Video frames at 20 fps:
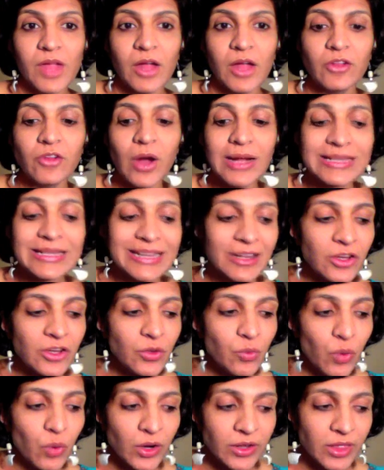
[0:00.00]
So I'll tell you
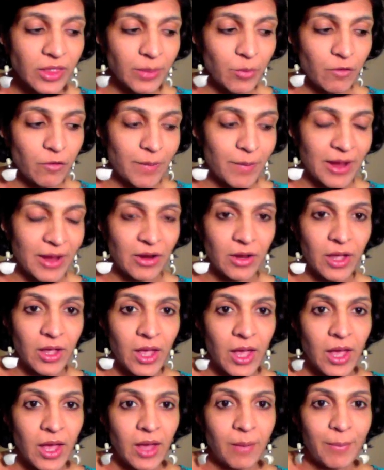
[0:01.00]
what some of my
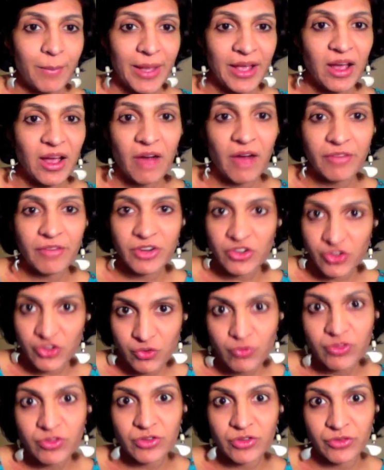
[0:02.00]
current
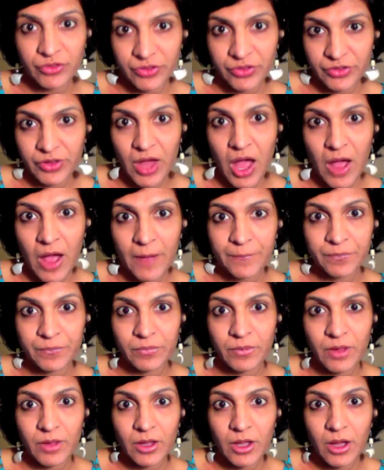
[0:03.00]
users
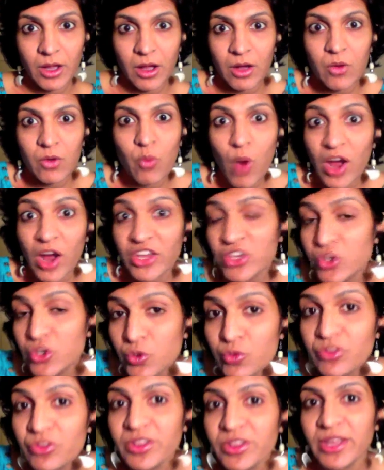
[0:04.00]
who are
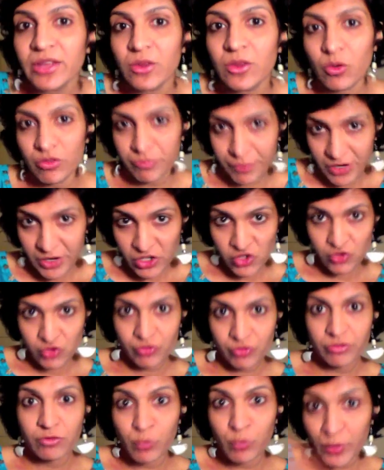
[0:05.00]
using those
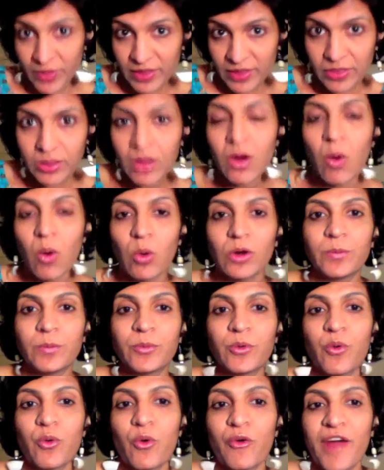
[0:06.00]
features within the Gold
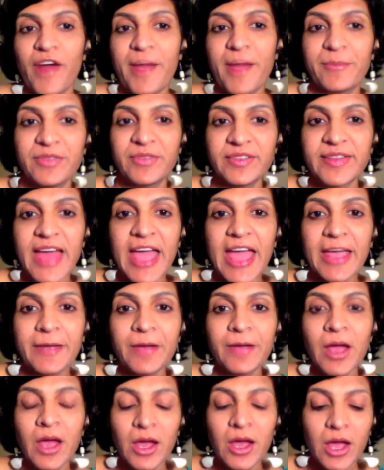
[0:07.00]
program say.
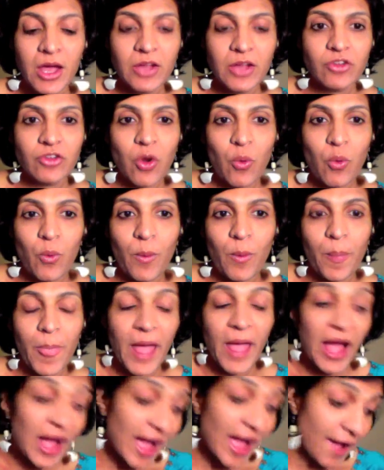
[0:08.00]
So
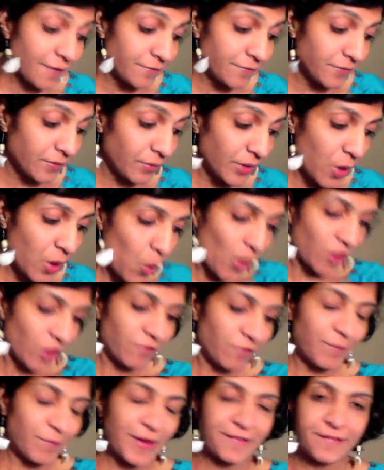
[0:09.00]
I have, one
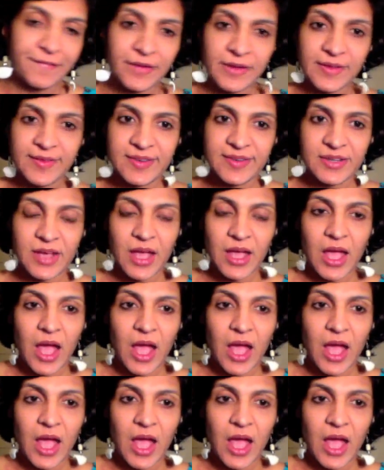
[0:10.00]
of my first,